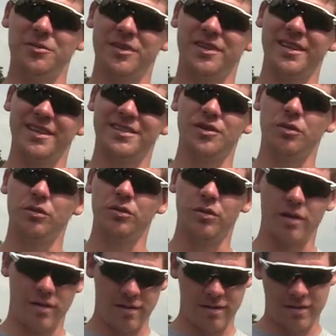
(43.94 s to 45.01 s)
what this old
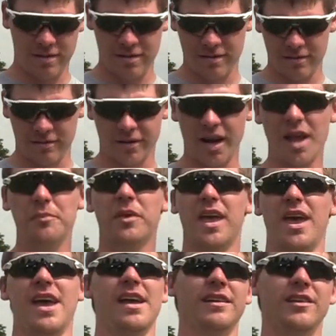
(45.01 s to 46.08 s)

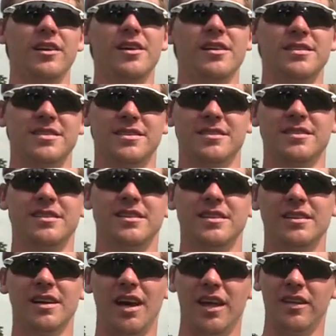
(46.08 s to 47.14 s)
Ramcat does
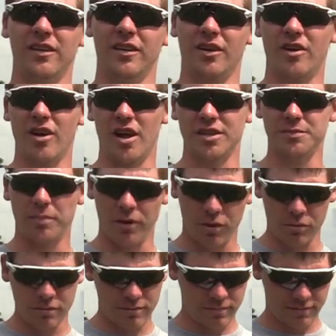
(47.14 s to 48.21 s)
out of the
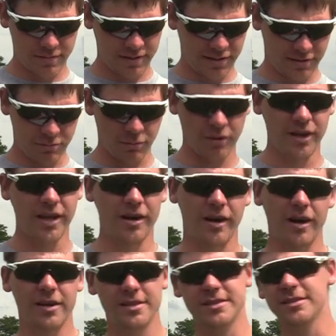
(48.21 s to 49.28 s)
crossbow at 20
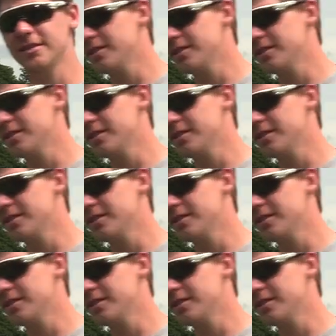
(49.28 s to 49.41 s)
yards.